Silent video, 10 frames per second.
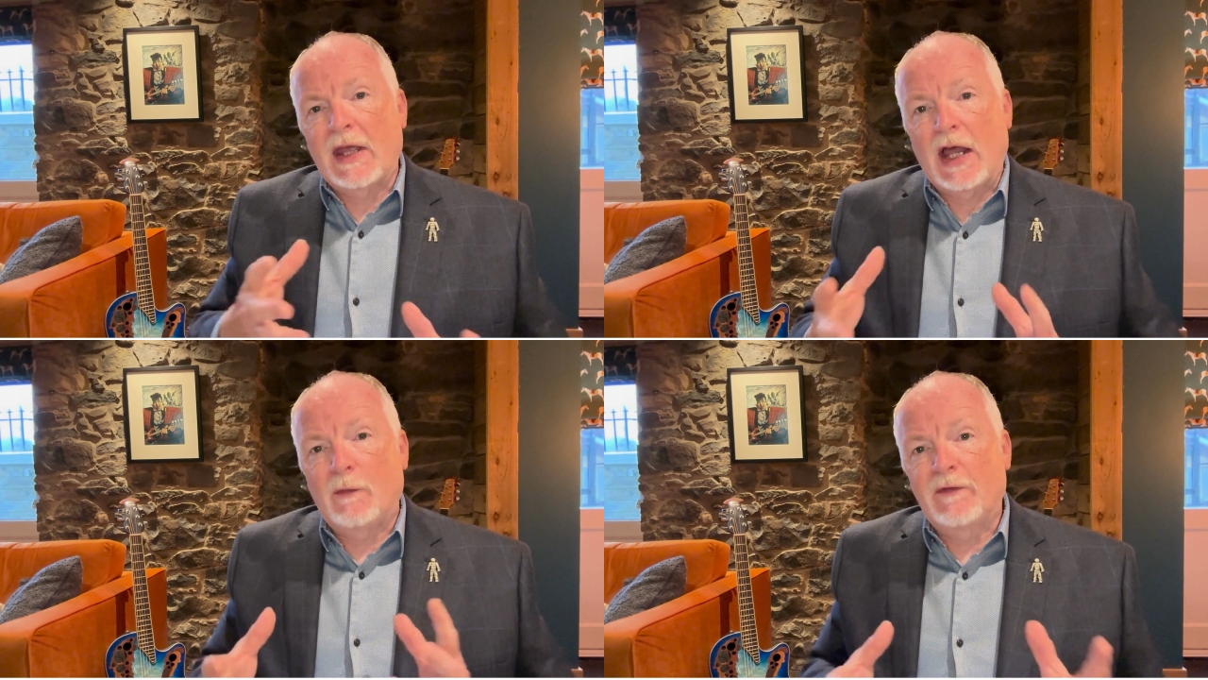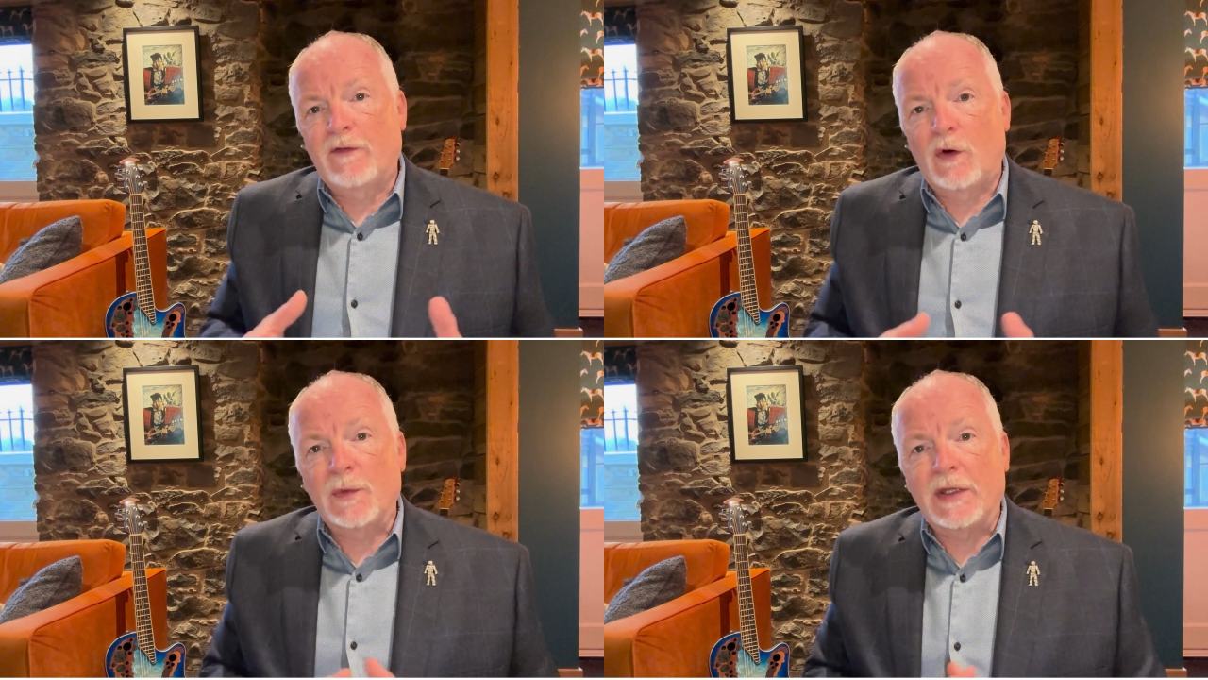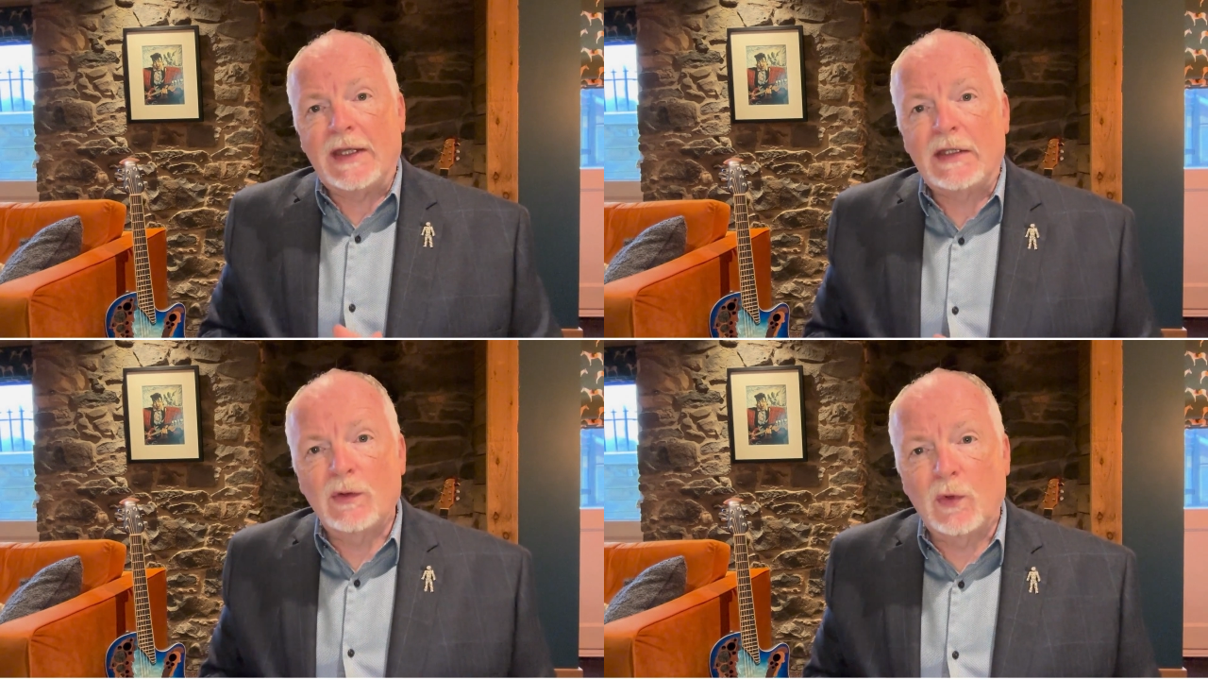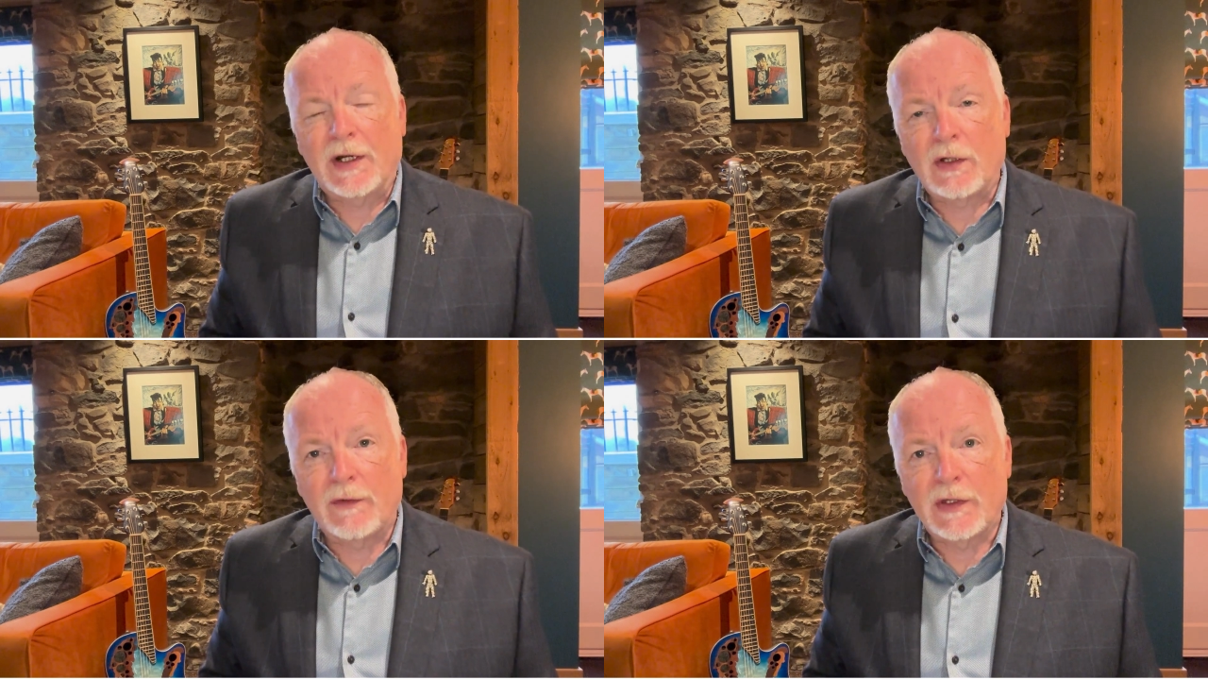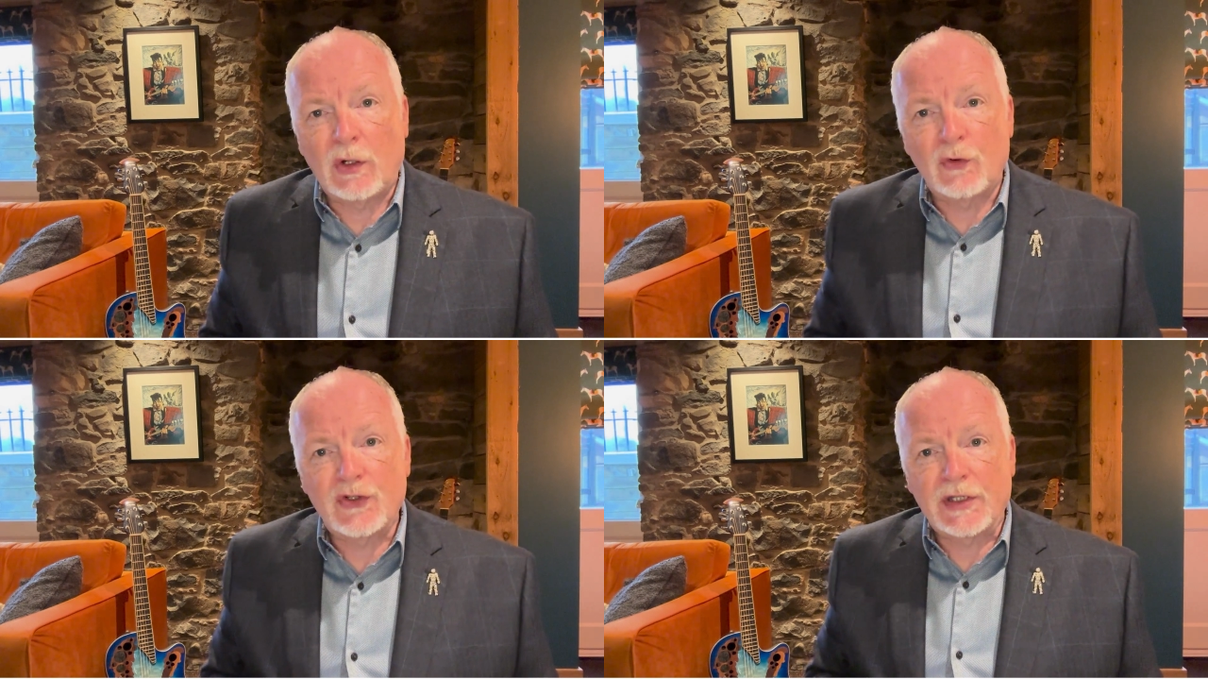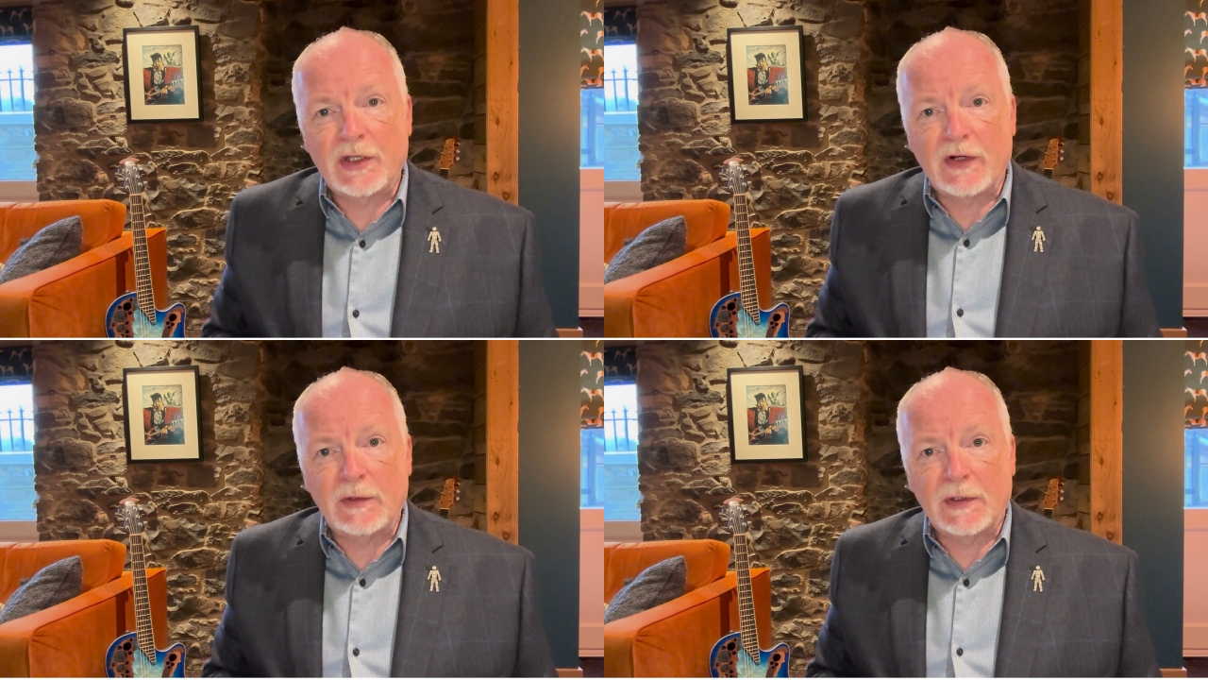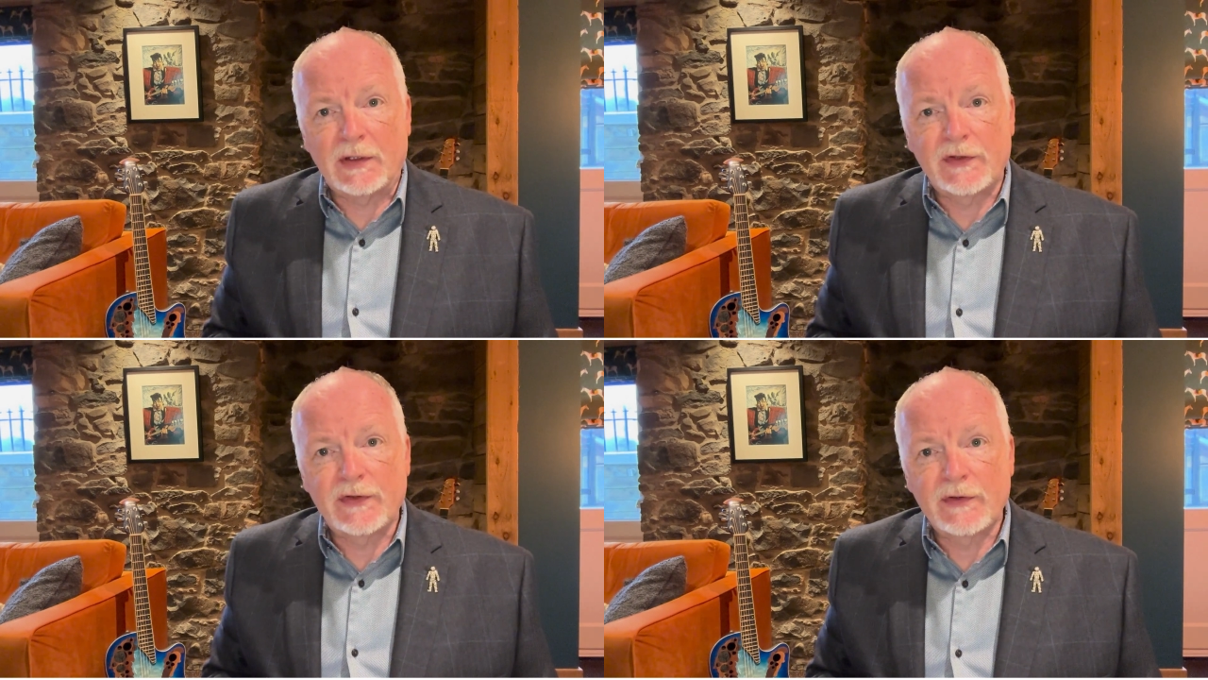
help formulate what I call the coaching agreement.